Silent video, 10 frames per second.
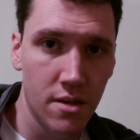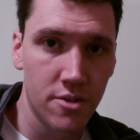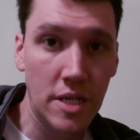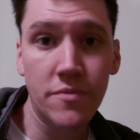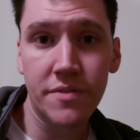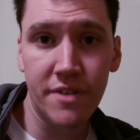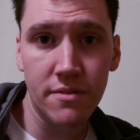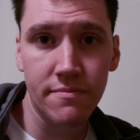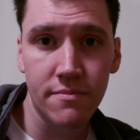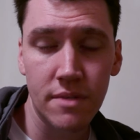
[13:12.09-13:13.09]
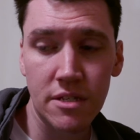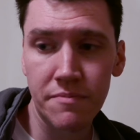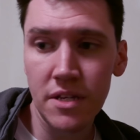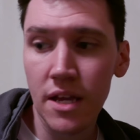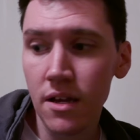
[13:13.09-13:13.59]
So that was fun. It's
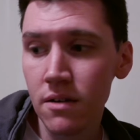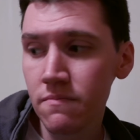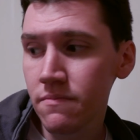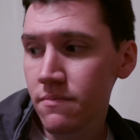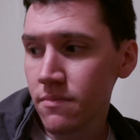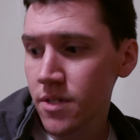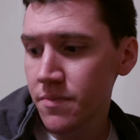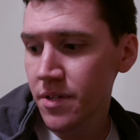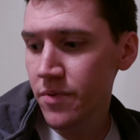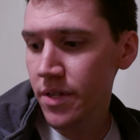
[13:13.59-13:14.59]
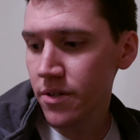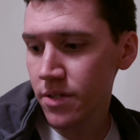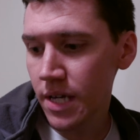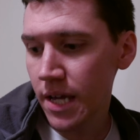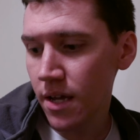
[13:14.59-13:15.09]
been a really
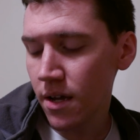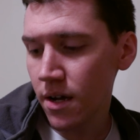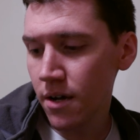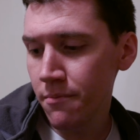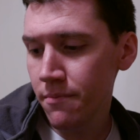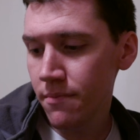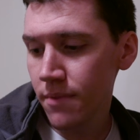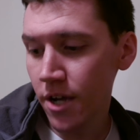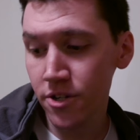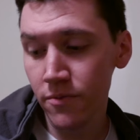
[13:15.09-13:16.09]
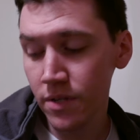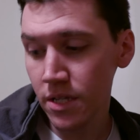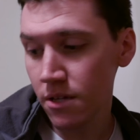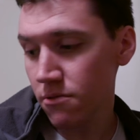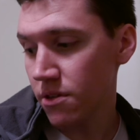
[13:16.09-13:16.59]
good day. Actually, one of
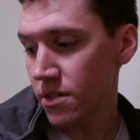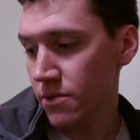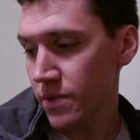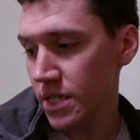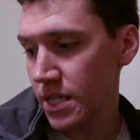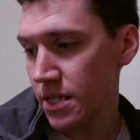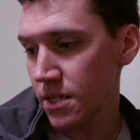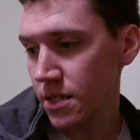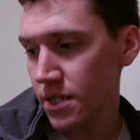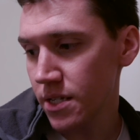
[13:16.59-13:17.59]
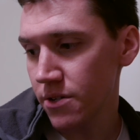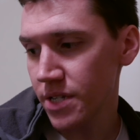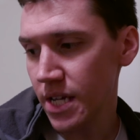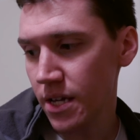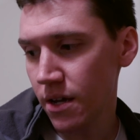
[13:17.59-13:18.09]
the other things that we did is
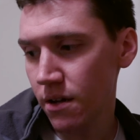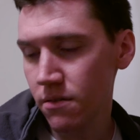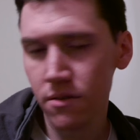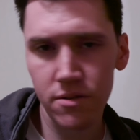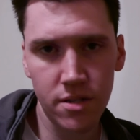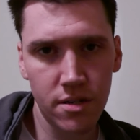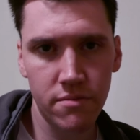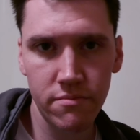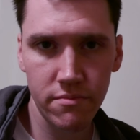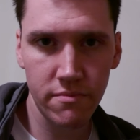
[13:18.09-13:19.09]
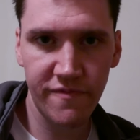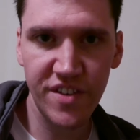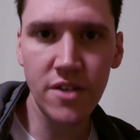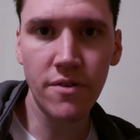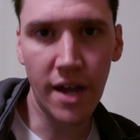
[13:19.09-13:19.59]
there's a
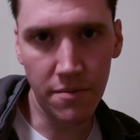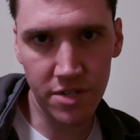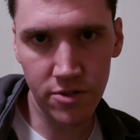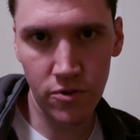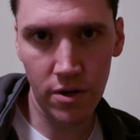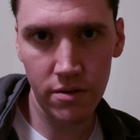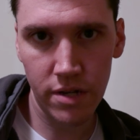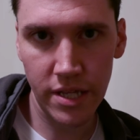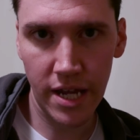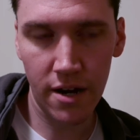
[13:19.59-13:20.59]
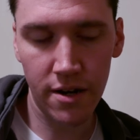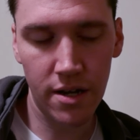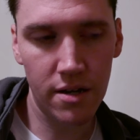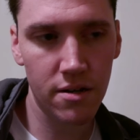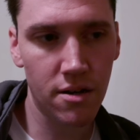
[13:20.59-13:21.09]
video game store in the
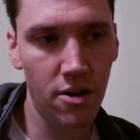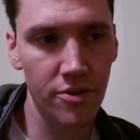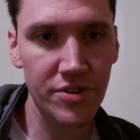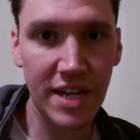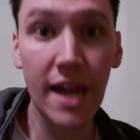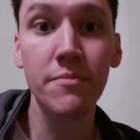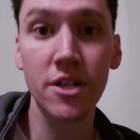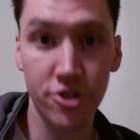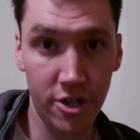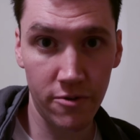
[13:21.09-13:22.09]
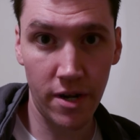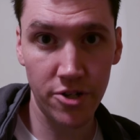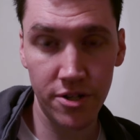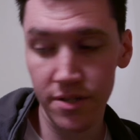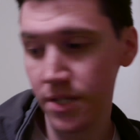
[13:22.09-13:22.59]
area called Gaming
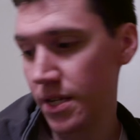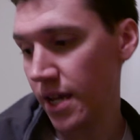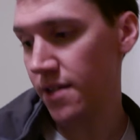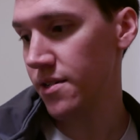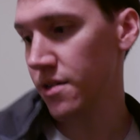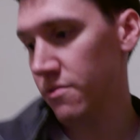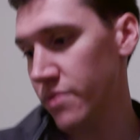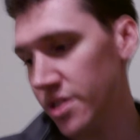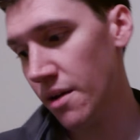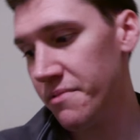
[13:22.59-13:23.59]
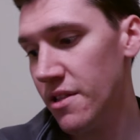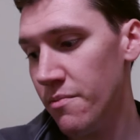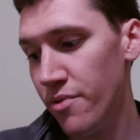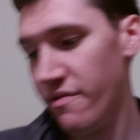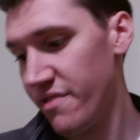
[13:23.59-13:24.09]
Generations, and we stopped in there
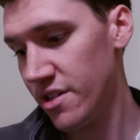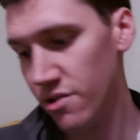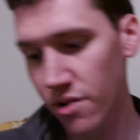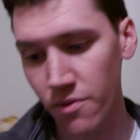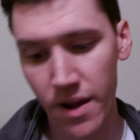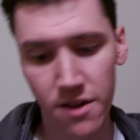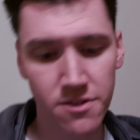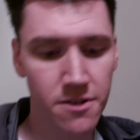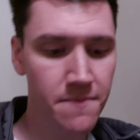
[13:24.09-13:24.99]
briefly to look around,